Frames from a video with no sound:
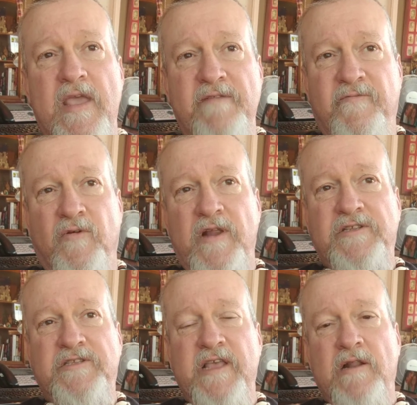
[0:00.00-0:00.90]

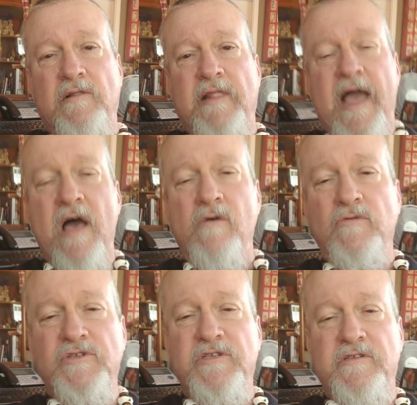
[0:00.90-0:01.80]
inference, it
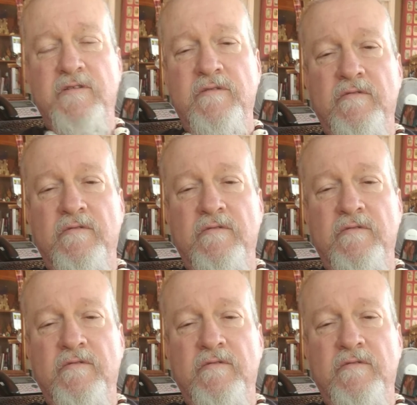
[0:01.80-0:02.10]
allows